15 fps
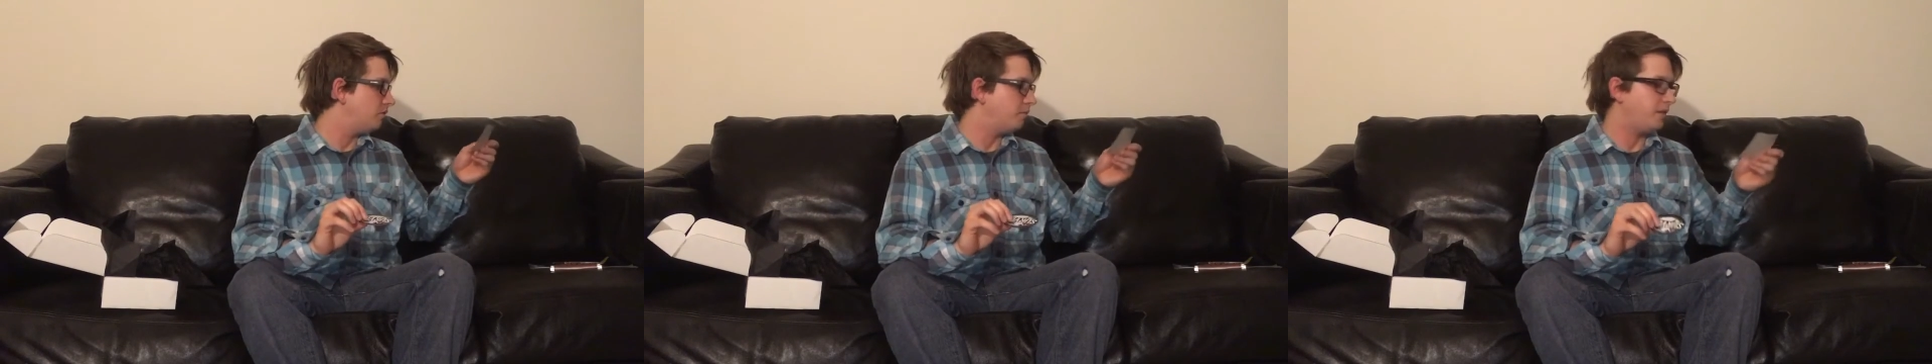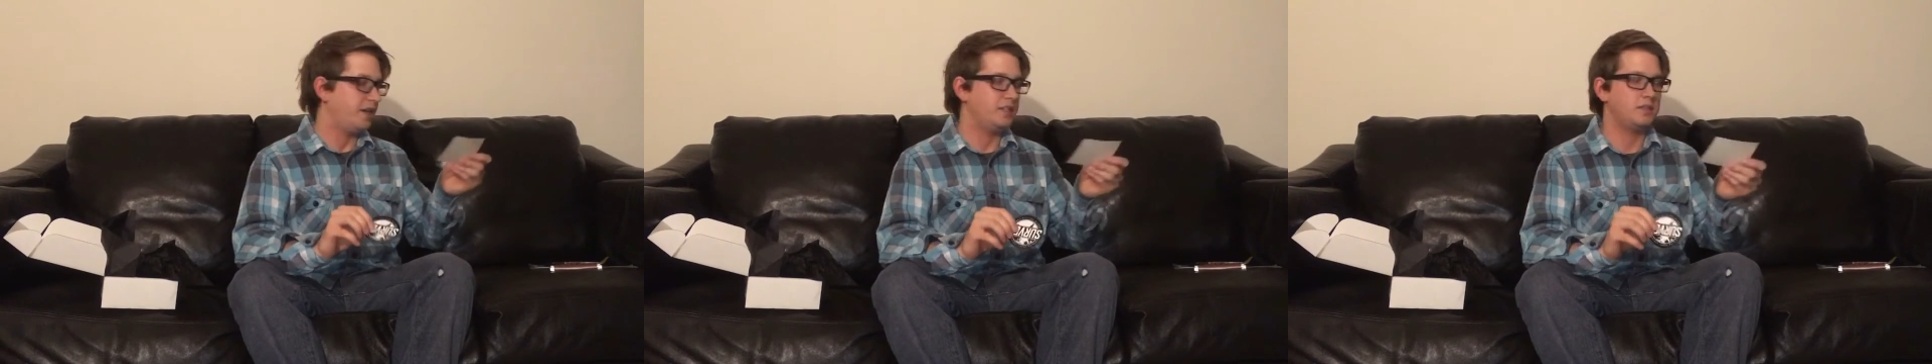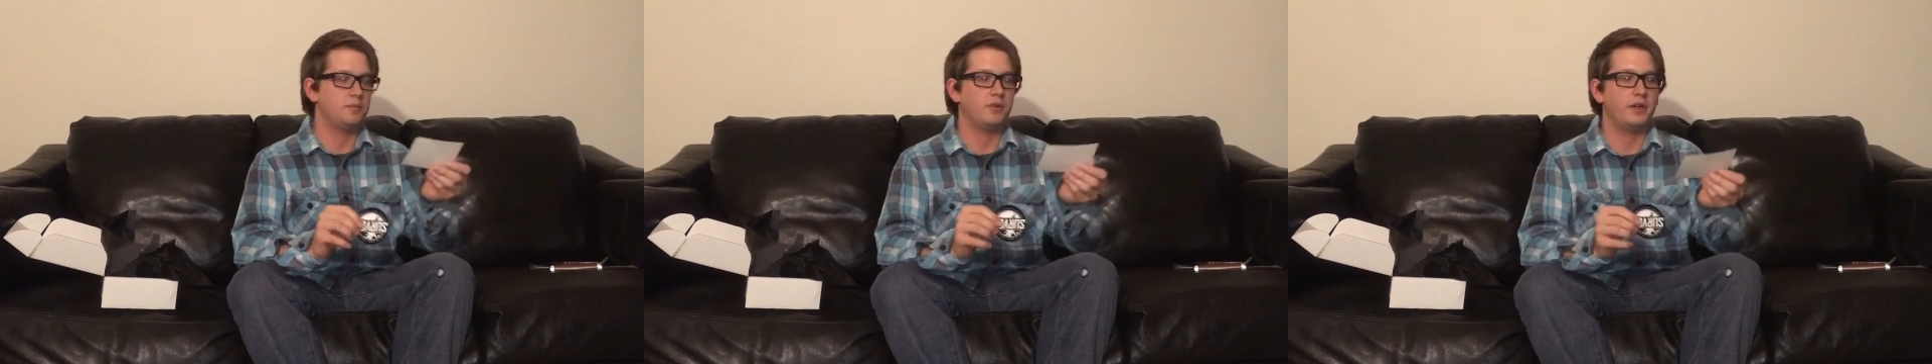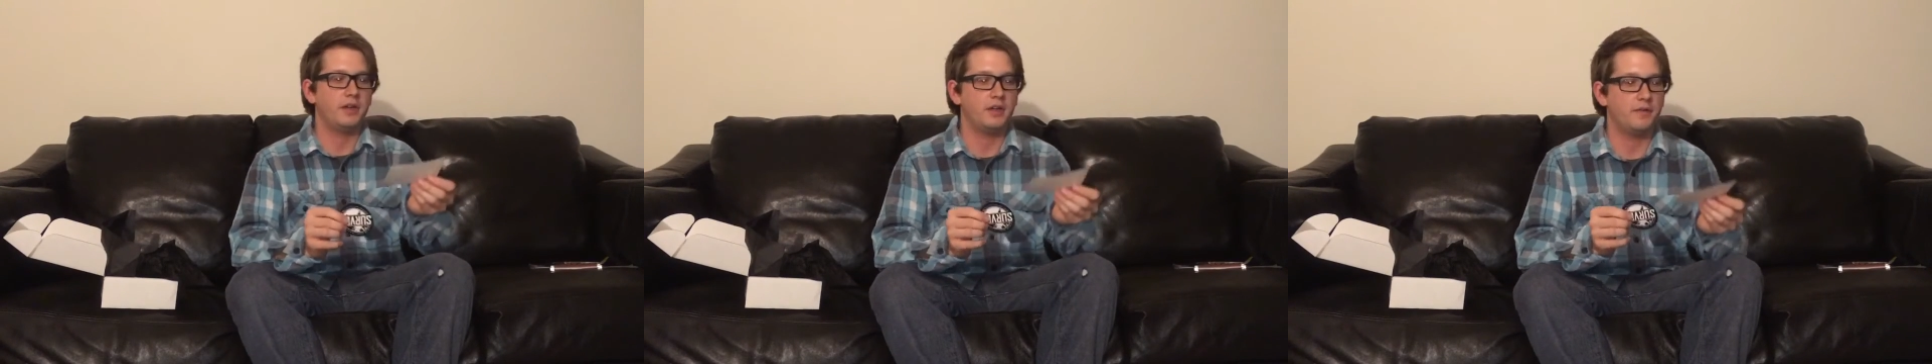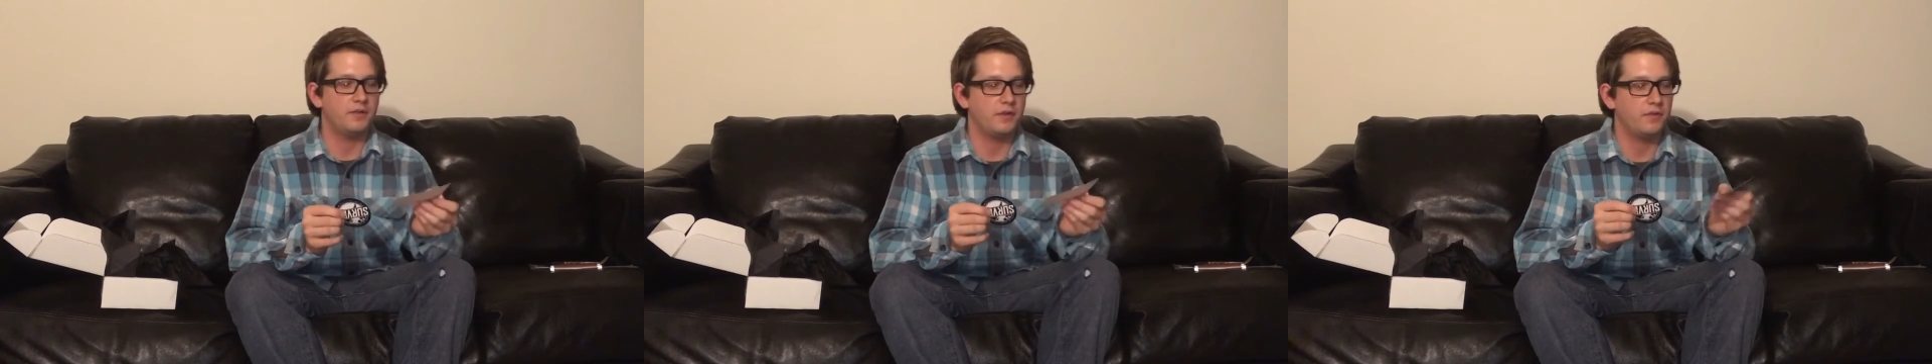Mates brand,
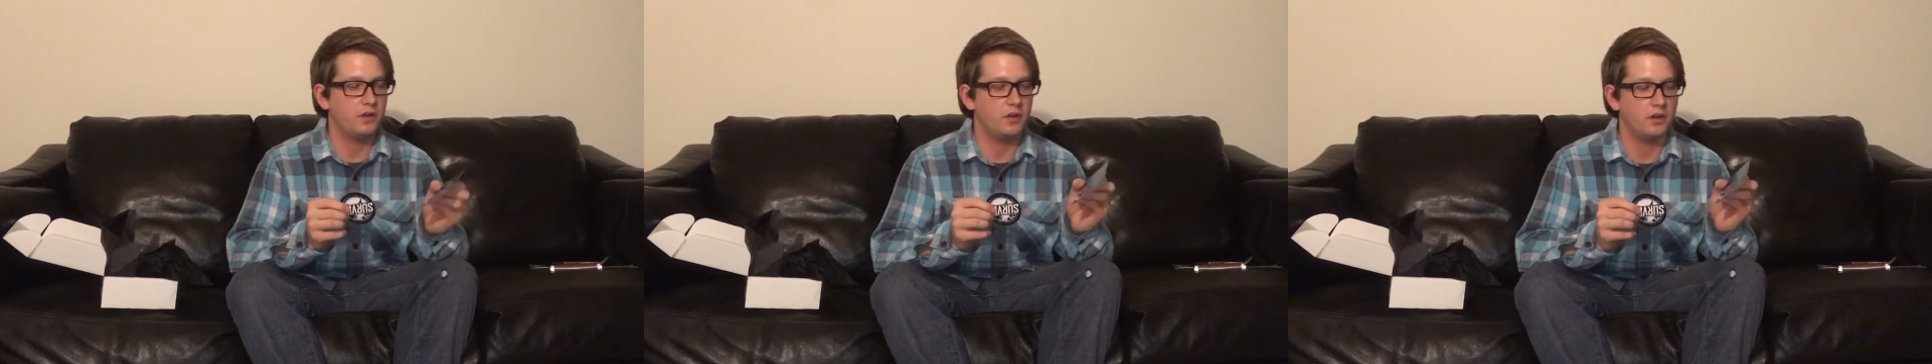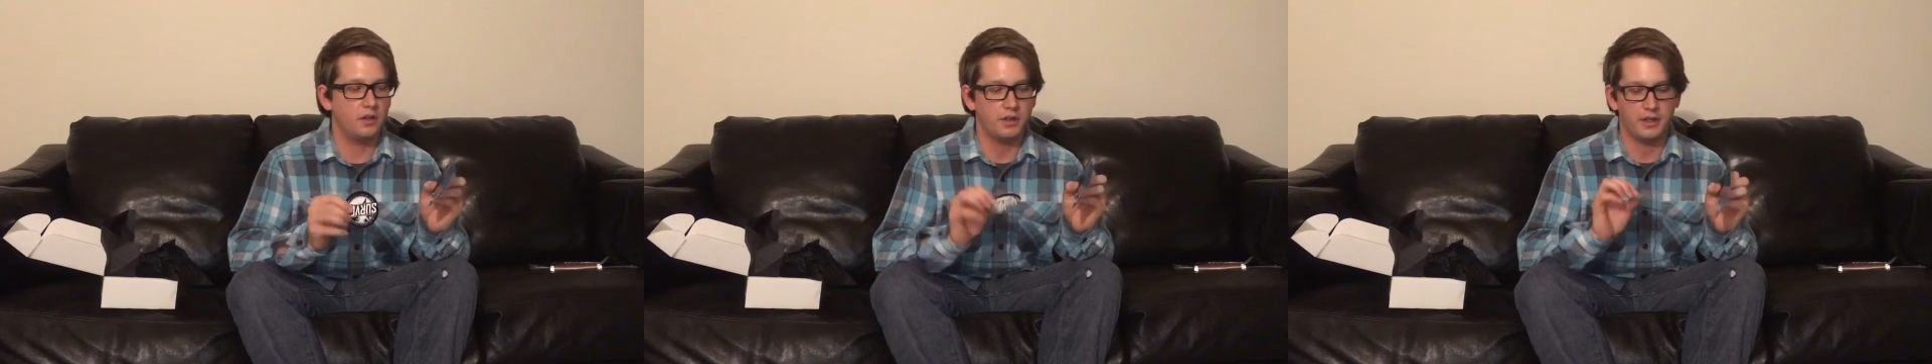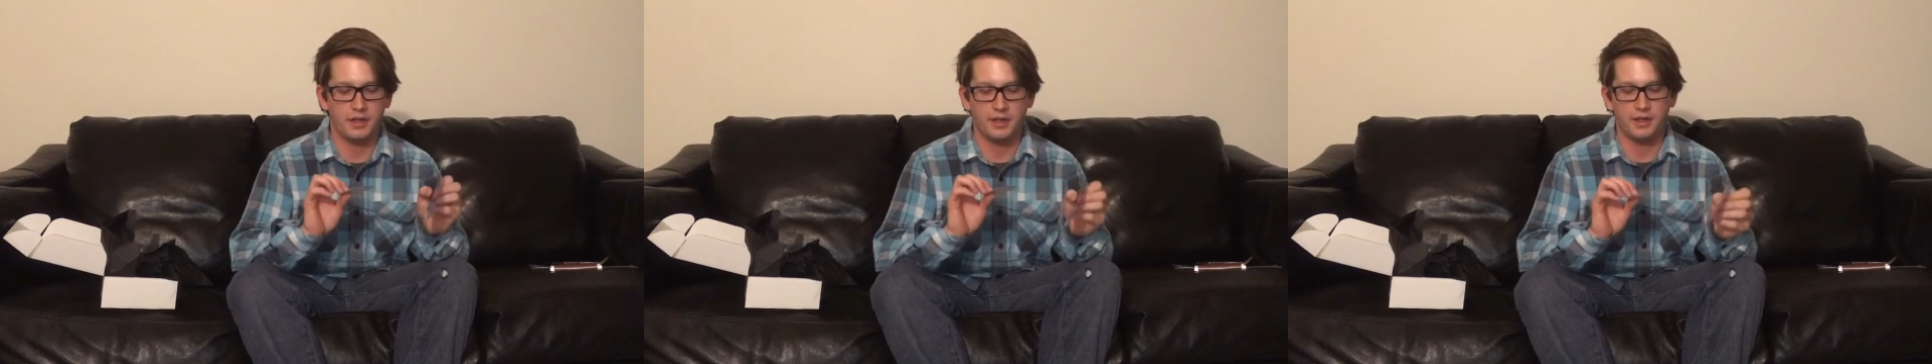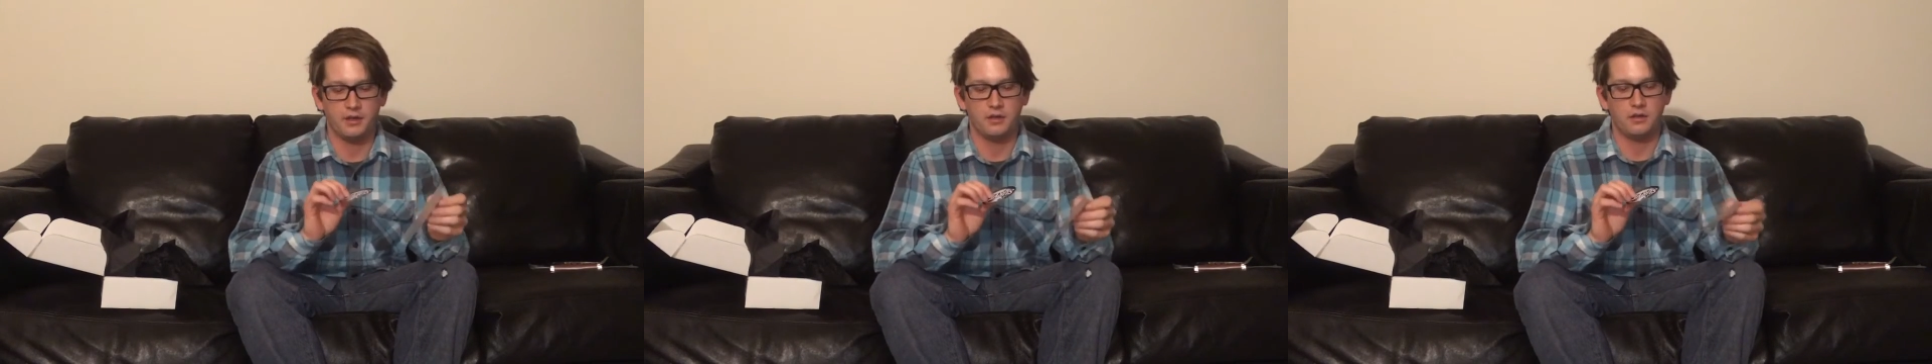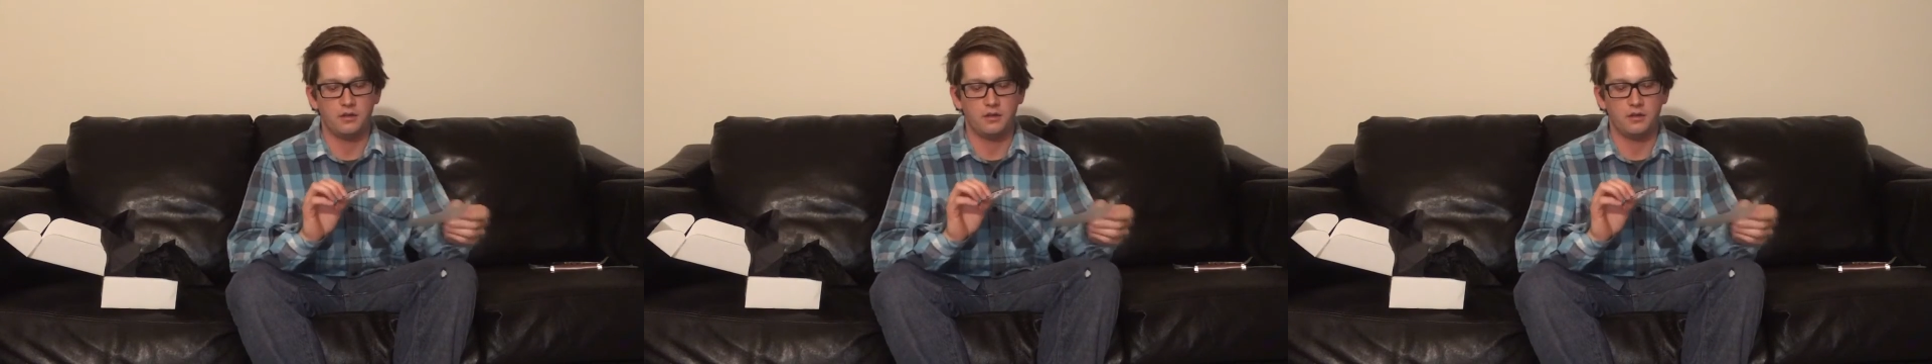I've never heard of that.